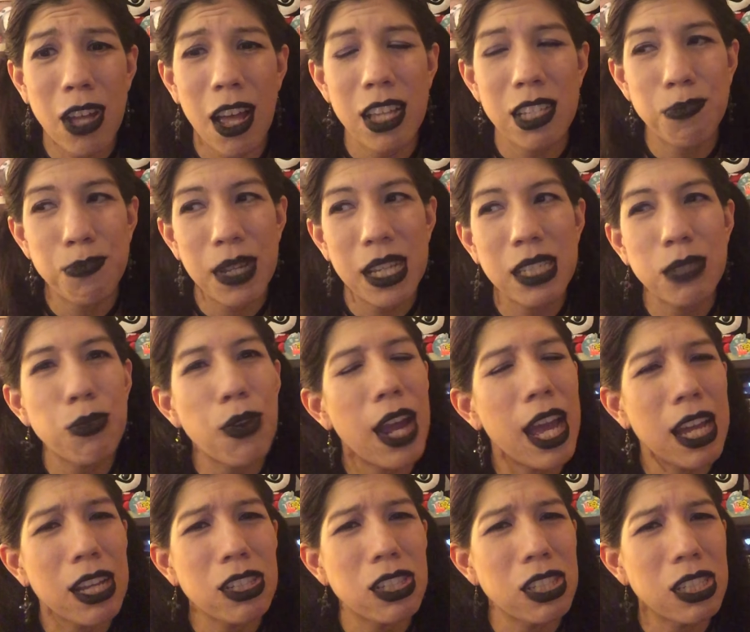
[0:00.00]
cosplays were
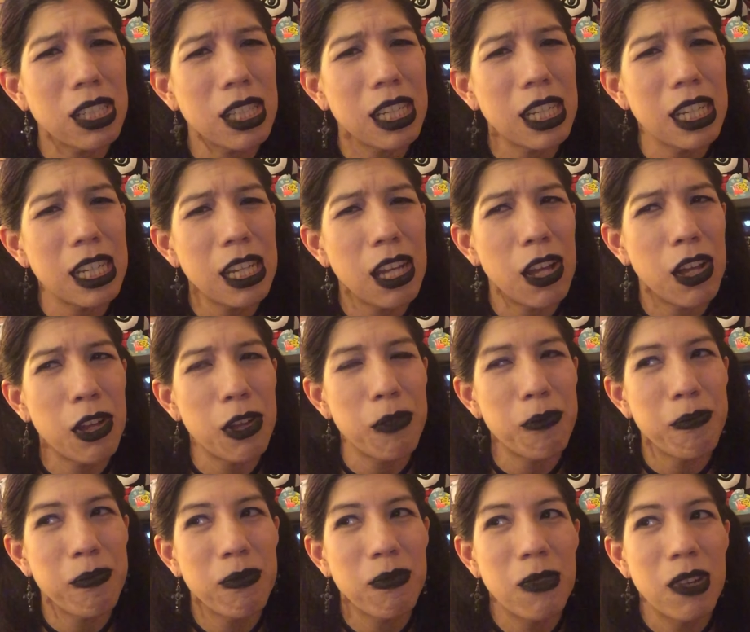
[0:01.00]
actually
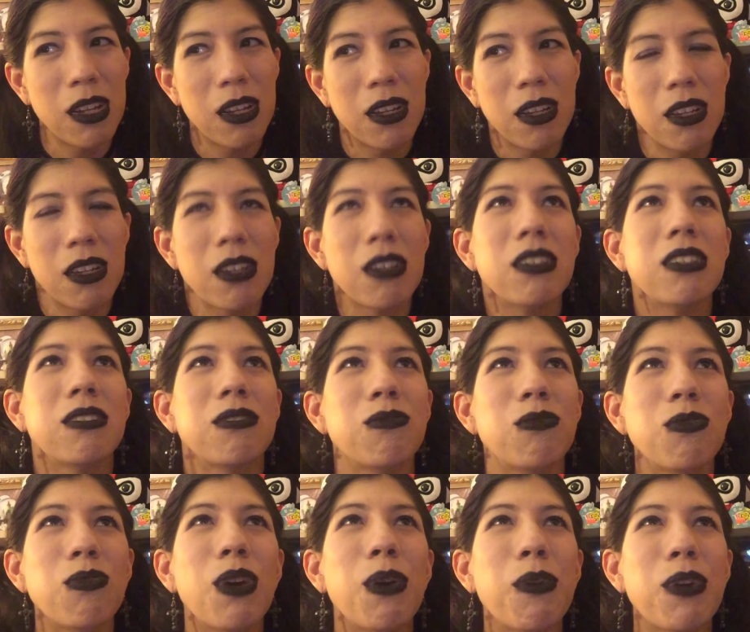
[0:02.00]

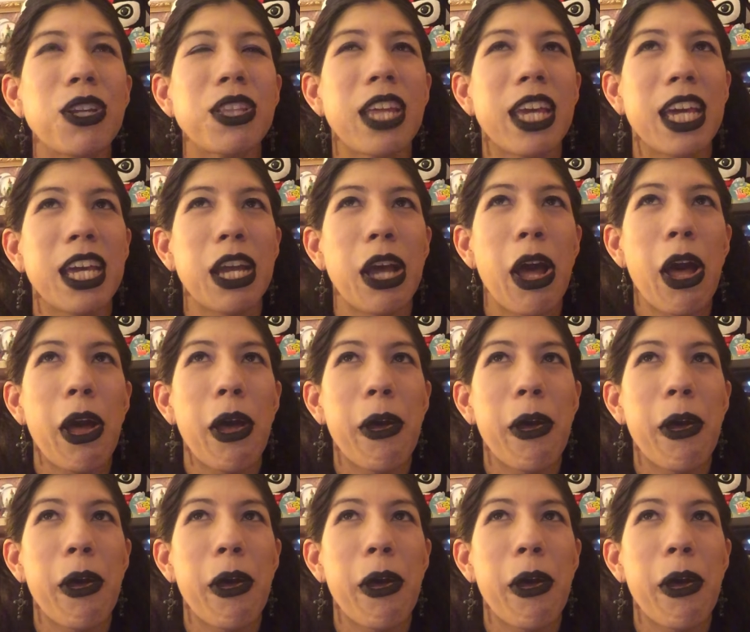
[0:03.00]
what were they?